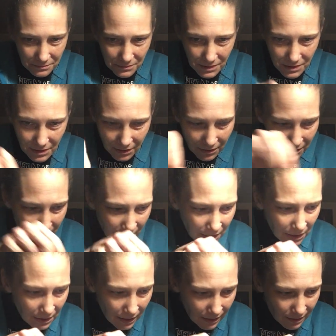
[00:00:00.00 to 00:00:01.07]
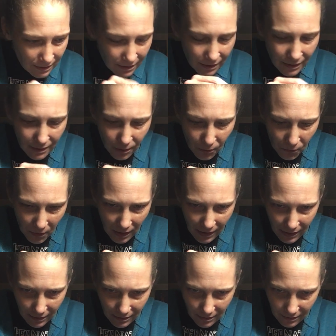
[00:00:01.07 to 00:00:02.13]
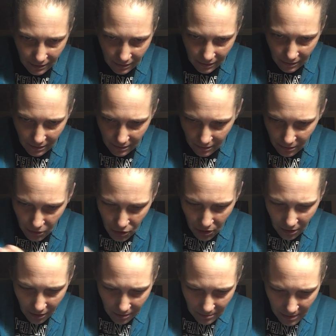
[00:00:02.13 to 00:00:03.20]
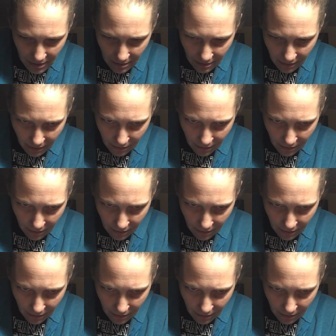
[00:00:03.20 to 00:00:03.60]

Let's go ahead and add the ear wire and the charm to the